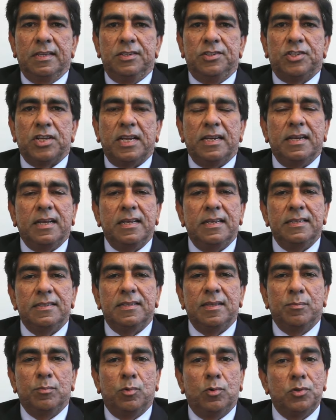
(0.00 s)
China is
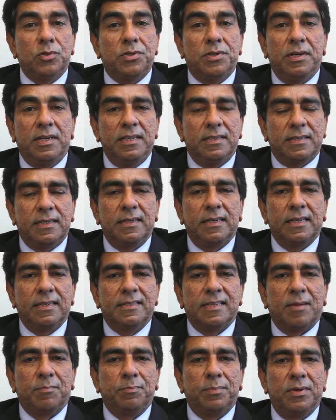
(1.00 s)
the most recent
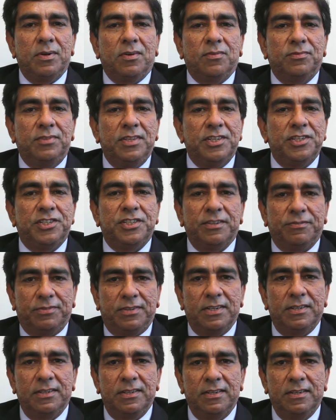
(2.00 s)
example of this
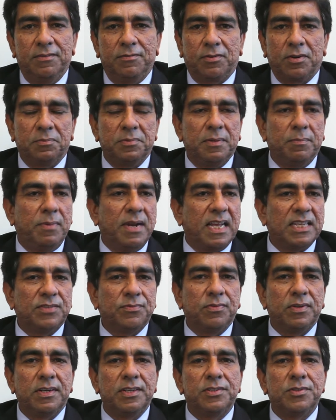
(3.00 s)
shift from the blast
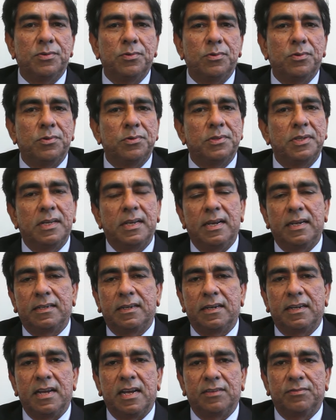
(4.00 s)
furnace route to the
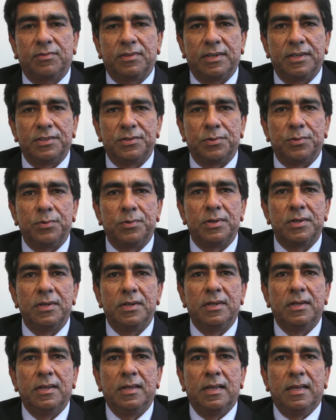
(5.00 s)
electric arc furnace route.
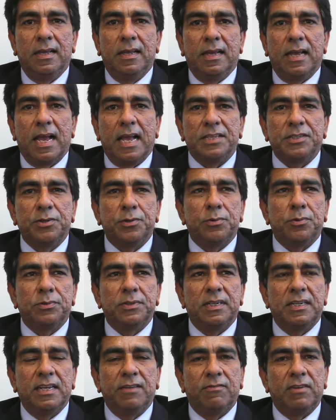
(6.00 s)
As you know,
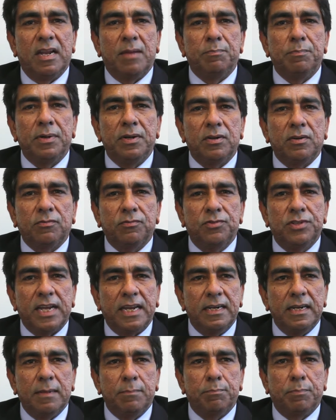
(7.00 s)
the development of
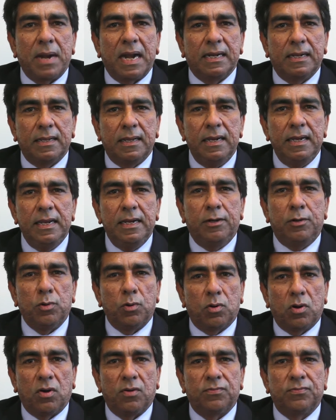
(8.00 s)
China practically
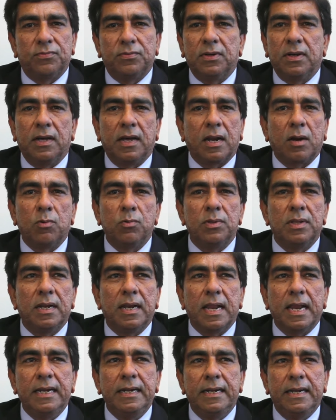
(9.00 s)
took off around the
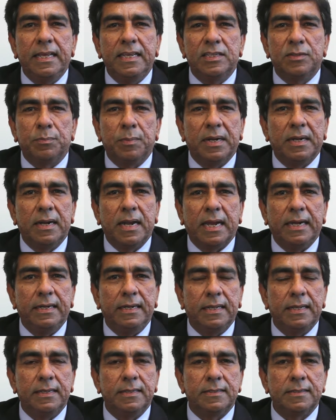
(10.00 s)
90s,
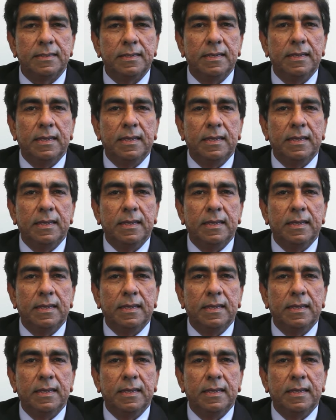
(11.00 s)
mid-90s,